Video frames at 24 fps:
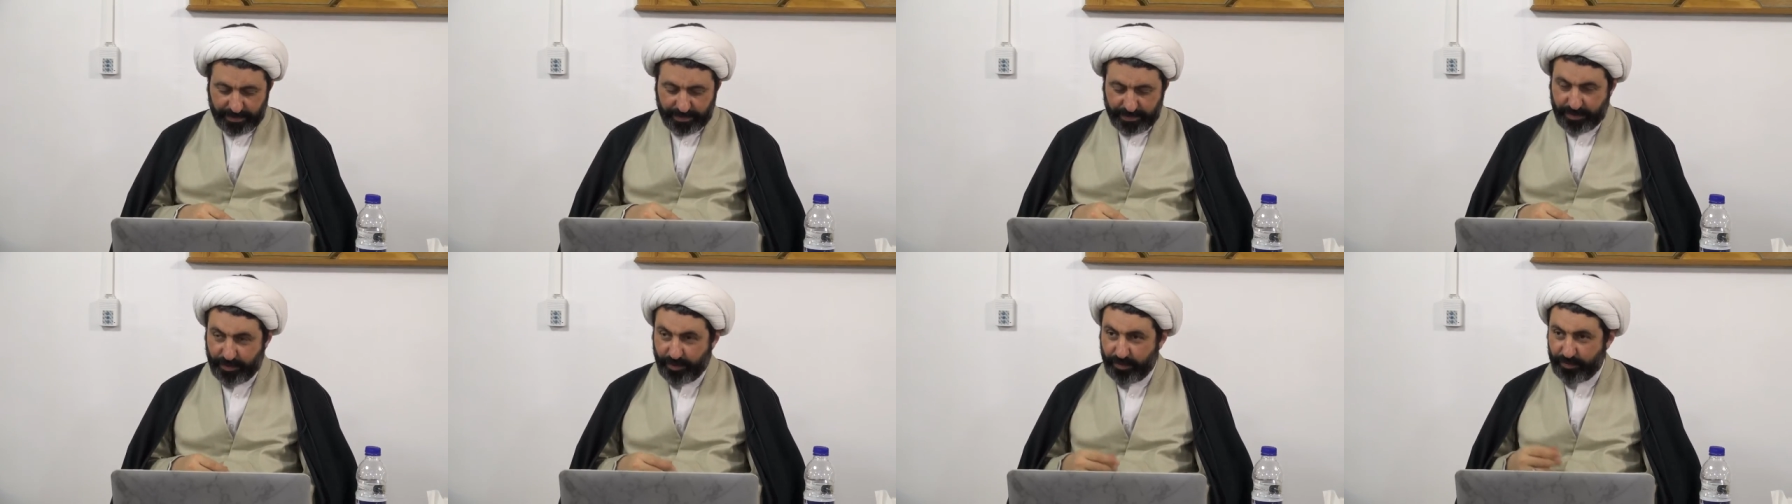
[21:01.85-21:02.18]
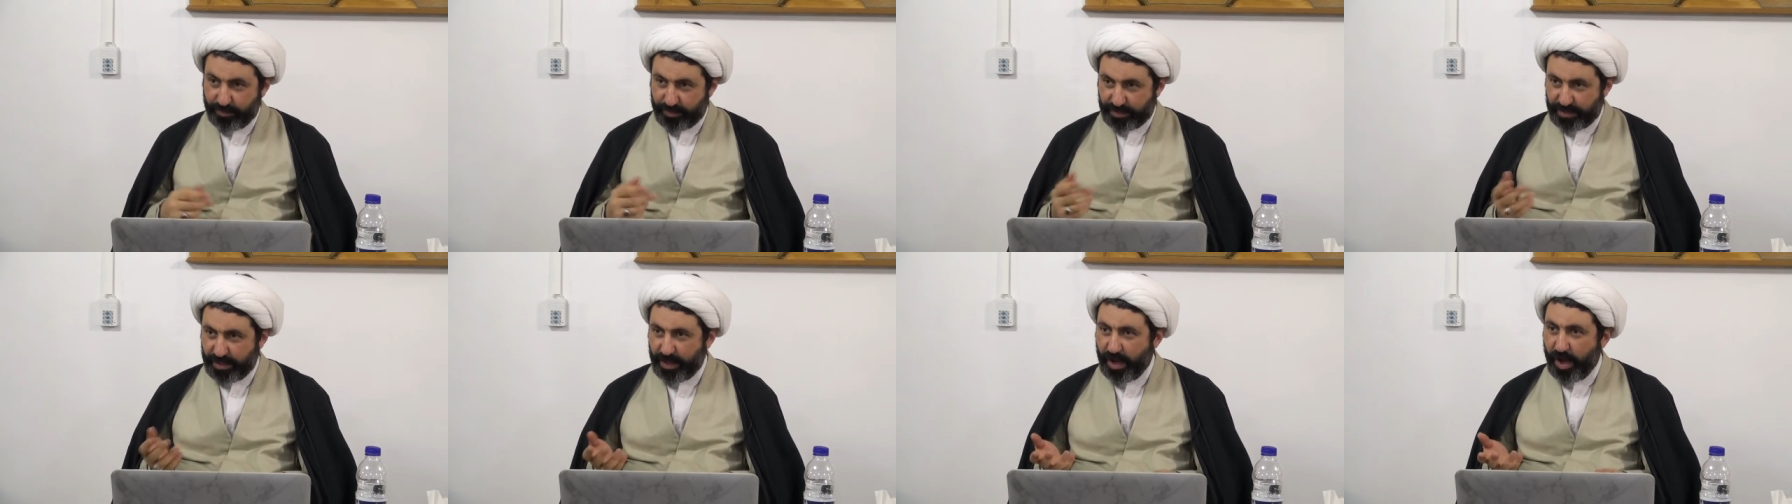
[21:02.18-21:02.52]
You
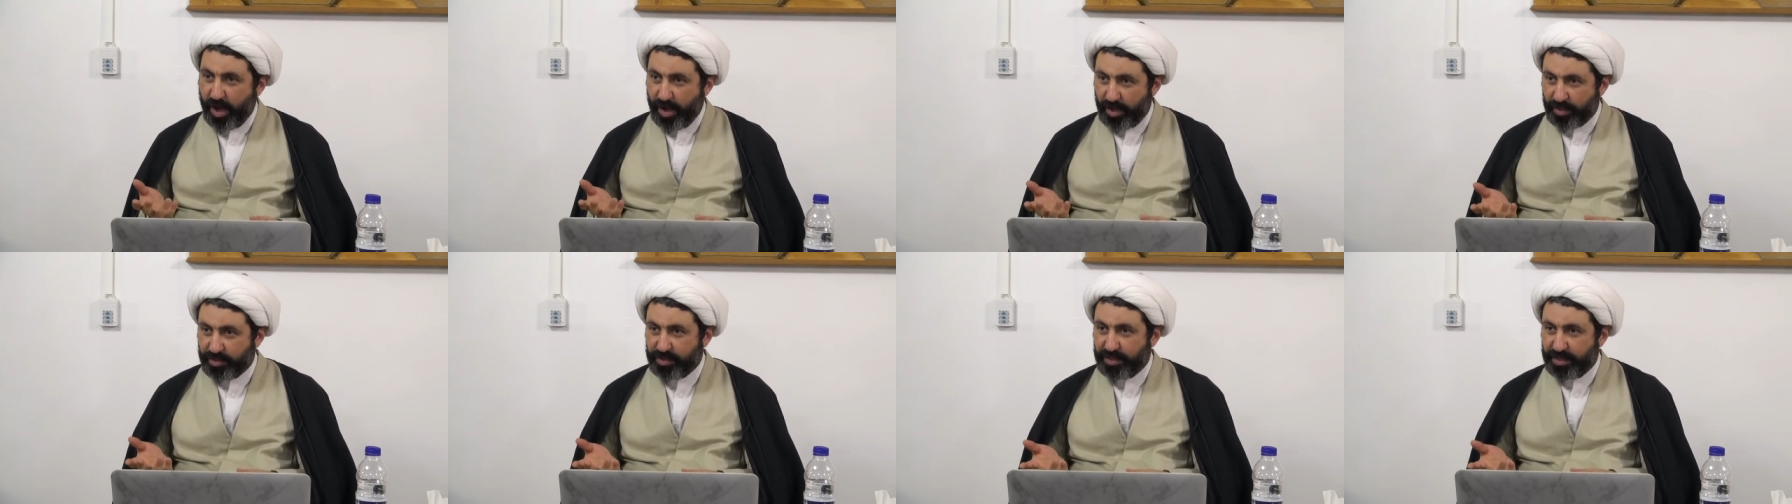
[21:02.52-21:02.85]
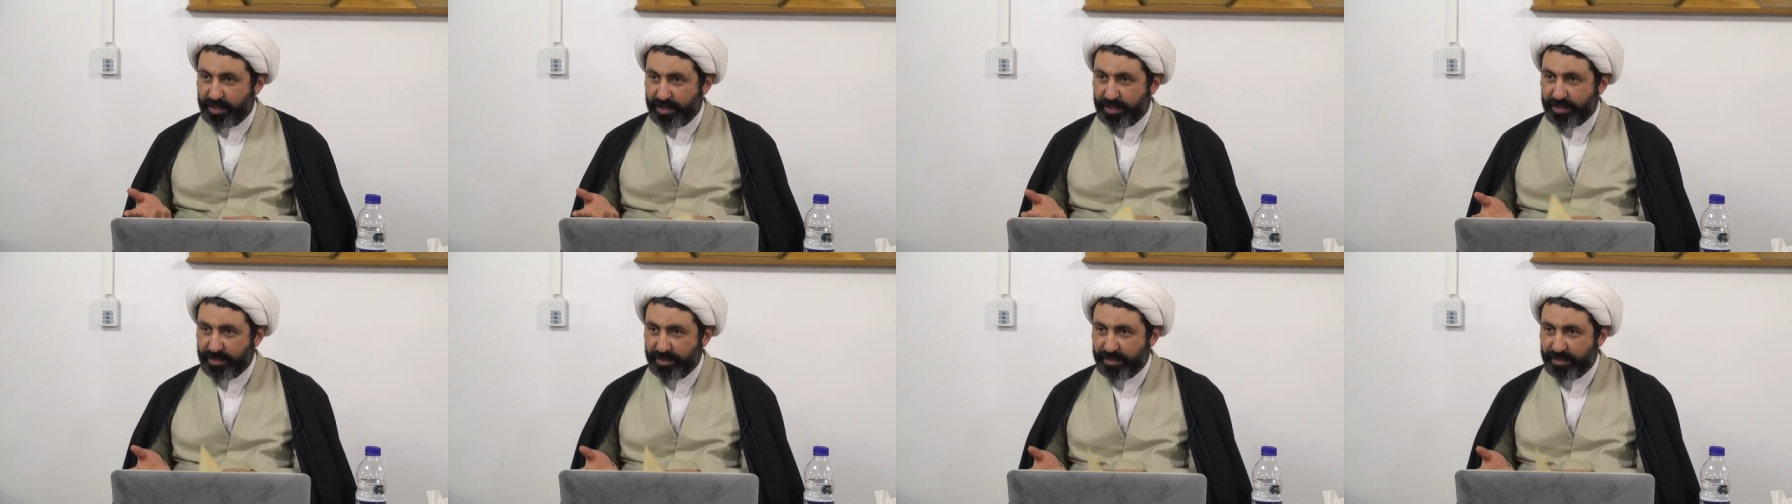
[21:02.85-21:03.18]
know, say adil.